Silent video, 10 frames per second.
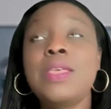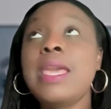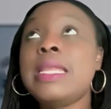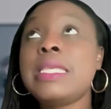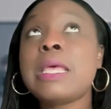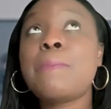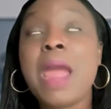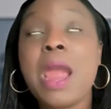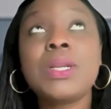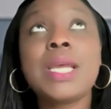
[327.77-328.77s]
It is a
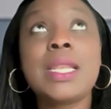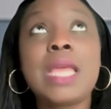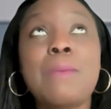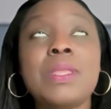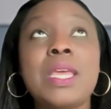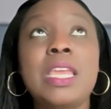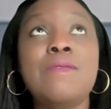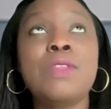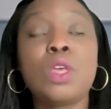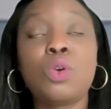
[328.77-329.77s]
power dynamic that
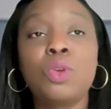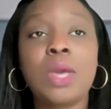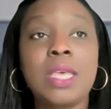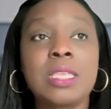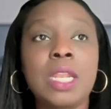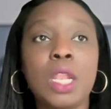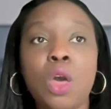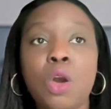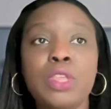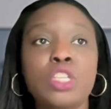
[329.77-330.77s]
even though you guys get
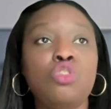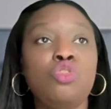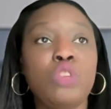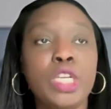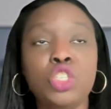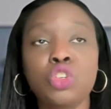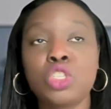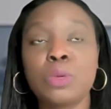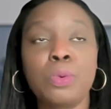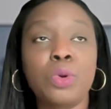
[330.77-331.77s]
along, that you treat your
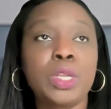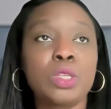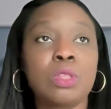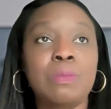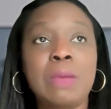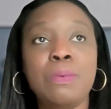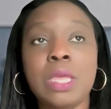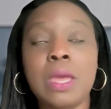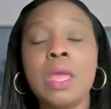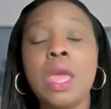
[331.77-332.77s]
subordinates or the people
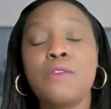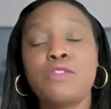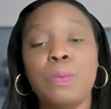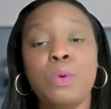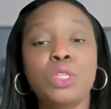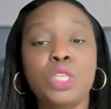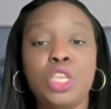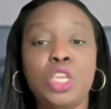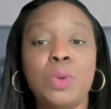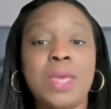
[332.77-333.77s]
that report to
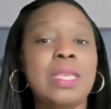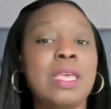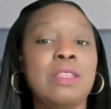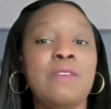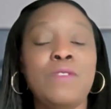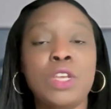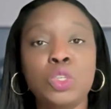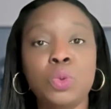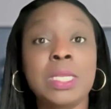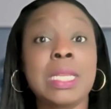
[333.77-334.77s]
you as
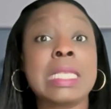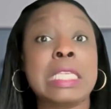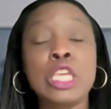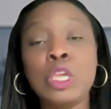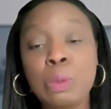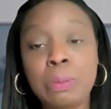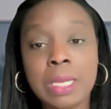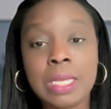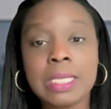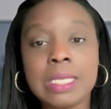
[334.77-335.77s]
individuals and as
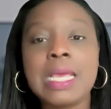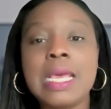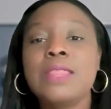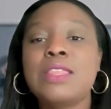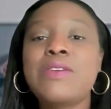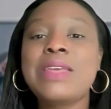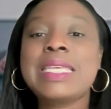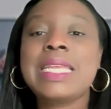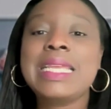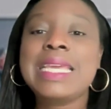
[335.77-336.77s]
humans, there is
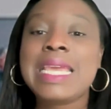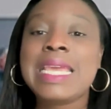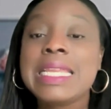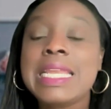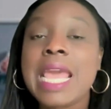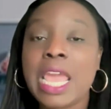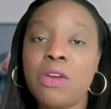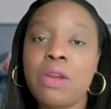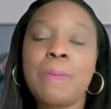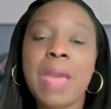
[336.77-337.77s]
an
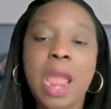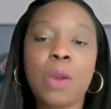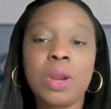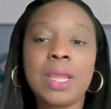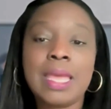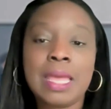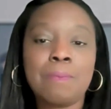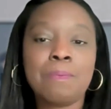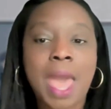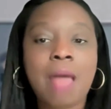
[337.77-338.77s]
inherent power
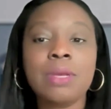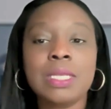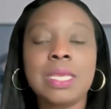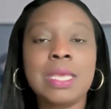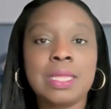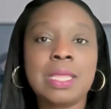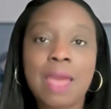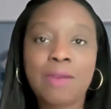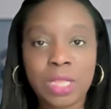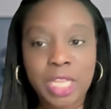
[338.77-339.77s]
imbalance in
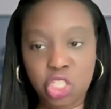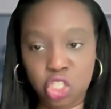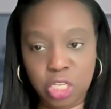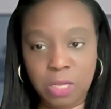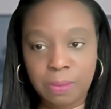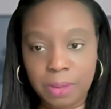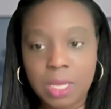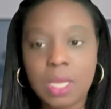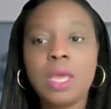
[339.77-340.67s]
that relationship.